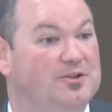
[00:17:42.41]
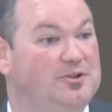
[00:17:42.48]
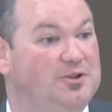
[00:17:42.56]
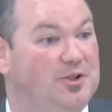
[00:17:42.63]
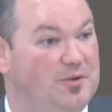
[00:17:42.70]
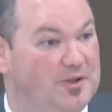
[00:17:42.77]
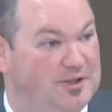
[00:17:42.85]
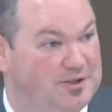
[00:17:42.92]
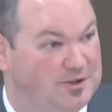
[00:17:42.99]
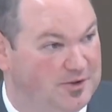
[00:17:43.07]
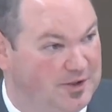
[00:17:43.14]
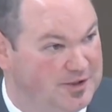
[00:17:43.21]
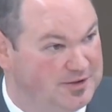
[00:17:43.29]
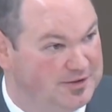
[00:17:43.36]
Jewish
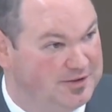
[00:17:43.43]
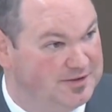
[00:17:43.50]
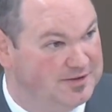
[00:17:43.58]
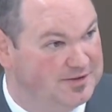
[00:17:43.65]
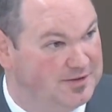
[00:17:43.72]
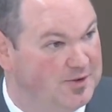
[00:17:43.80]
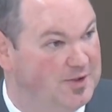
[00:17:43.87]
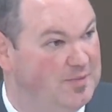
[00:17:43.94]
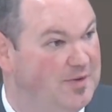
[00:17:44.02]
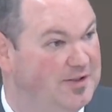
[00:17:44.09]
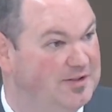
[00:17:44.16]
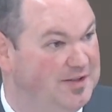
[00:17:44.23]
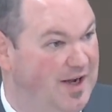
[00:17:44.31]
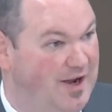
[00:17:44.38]
Christians who had
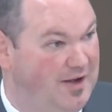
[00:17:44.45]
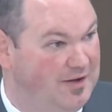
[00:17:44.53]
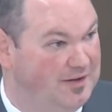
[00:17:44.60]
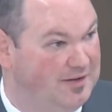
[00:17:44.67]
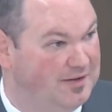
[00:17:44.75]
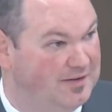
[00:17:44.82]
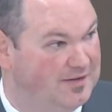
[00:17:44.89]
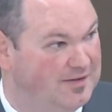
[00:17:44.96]
been scattered.